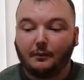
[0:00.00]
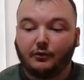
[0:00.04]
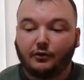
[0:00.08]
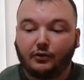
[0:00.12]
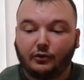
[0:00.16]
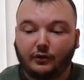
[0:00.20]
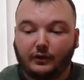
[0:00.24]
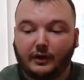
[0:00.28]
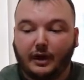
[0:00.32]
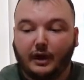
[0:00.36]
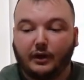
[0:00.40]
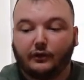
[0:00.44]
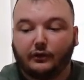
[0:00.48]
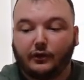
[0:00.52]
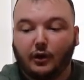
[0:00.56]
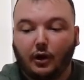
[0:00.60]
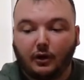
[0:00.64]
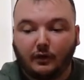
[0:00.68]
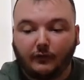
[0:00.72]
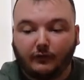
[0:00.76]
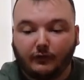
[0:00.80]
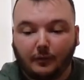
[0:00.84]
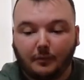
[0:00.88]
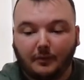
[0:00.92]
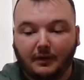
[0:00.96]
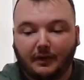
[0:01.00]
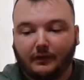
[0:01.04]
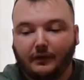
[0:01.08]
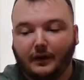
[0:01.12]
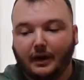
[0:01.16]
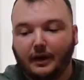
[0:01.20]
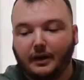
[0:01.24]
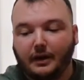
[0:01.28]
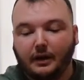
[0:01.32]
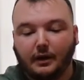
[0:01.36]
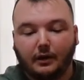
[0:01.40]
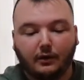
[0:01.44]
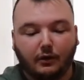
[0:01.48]
So just kind of starting from this
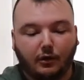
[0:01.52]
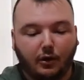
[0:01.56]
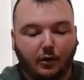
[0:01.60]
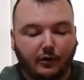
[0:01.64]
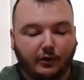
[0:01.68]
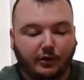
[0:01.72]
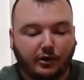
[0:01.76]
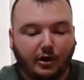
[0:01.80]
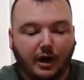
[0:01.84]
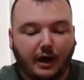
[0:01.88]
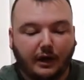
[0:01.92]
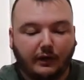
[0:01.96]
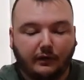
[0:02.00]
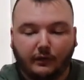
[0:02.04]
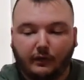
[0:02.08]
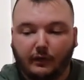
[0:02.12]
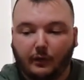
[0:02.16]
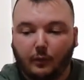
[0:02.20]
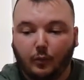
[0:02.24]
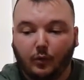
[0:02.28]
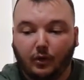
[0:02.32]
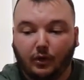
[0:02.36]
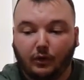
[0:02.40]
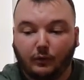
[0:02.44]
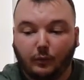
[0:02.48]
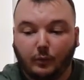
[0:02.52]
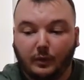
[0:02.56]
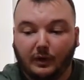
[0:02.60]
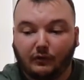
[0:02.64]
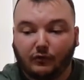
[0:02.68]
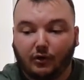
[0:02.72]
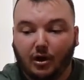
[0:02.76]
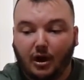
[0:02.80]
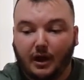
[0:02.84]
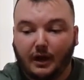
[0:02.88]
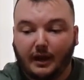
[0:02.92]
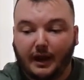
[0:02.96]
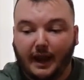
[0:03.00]
side here, go across. We
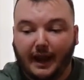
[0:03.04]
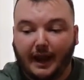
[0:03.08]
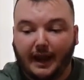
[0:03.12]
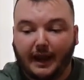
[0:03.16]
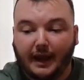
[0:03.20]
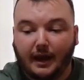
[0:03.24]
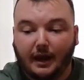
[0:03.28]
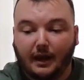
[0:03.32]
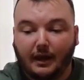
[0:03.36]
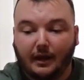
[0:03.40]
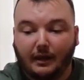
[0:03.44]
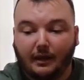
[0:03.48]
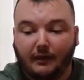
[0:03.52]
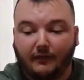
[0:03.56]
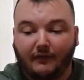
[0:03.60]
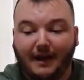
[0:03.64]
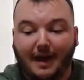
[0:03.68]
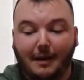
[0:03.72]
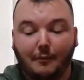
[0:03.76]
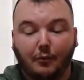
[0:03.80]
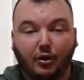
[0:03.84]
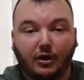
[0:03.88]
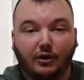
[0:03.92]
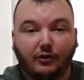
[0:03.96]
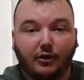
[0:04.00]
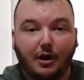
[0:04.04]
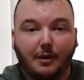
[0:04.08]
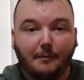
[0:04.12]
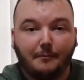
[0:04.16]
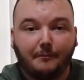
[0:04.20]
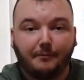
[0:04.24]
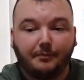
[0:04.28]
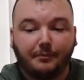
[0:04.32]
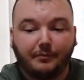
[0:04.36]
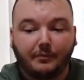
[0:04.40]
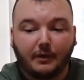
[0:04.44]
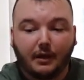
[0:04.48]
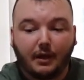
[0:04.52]
run a Fat Boy
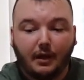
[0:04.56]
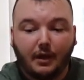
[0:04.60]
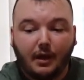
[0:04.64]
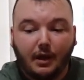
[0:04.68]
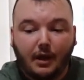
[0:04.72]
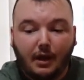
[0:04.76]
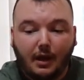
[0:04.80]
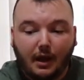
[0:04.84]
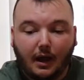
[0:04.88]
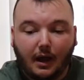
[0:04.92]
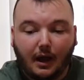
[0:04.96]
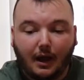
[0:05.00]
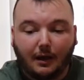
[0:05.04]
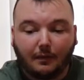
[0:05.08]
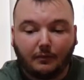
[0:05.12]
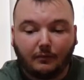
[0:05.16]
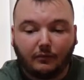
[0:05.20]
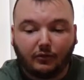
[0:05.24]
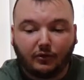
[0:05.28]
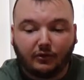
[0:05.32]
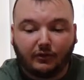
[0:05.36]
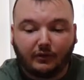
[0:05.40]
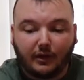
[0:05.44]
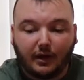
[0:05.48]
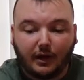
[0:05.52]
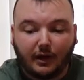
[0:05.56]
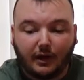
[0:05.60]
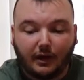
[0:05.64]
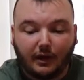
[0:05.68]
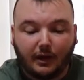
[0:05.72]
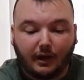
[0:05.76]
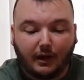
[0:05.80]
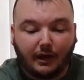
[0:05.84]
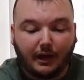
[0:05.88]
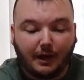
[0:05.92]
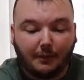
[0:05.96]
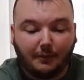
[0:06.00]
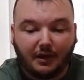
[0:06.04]
rub, just
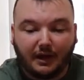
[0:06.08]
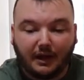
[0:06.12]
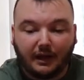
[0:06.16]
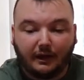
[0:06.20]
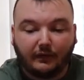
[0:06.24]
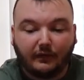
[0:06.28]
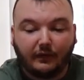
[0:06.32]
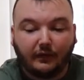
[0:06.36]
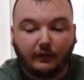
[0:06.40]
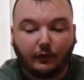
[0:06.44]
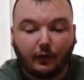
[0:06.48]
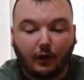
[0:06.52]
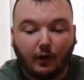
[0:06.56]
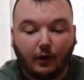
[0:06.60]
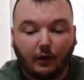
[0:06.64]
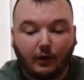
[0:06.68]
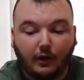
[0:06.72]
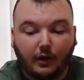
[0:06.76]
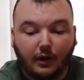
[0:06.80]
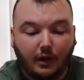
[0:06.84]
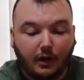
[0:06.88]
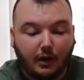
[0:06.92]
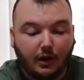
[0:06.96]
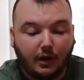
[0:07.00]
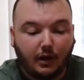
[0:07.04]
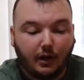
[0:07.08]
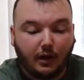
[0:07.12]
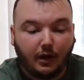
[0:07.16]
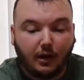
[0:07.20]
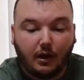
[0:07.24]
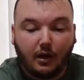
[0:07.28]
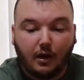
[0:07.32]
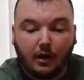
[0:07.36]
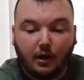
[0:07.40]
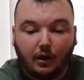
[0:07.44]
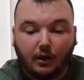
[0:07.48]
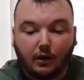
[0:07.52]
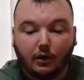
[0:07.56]
a Himalayan sea salt,
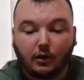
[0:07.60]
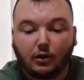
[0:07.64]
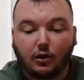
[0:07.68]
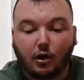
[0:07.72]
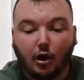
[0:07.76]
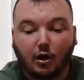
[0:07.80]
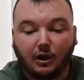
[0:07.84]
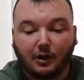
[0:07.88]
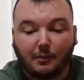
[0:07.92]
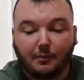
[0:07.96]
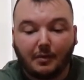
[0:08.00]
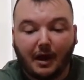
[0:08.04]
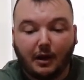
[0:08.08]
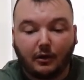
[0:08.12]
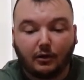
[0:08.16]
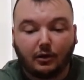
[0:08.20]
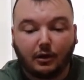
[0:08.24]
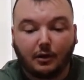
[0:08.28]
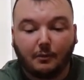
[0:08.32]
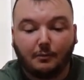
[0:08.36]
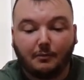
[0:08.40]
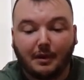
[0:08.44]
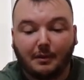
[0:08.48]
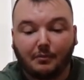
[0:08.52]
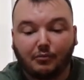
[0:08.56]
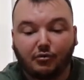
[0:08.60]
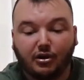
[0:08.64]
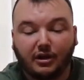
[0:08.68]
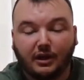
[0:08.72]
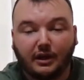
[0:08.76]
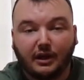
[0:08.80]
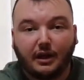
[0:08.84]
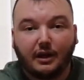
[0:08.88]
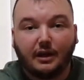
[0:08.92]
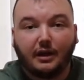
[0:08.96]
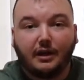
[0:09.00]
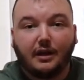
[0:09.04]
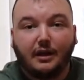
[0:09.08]
garlic powder,
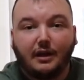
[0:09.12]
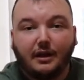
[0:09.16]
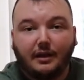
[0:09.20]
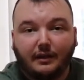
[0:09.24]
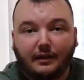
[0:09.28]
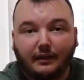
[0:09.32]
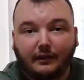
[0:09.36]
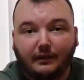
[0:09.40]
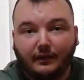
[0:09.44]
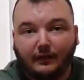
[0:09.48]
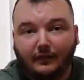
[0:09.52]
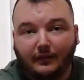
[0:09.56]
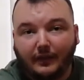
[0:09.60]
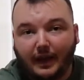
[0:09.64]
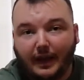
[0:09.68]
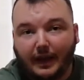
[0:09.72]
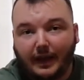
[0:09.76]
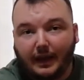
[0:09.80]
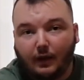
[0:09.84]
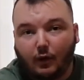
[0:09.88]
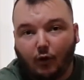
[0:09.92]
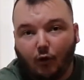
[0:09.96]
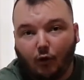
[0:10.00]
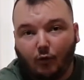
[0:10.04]
paprika. This is a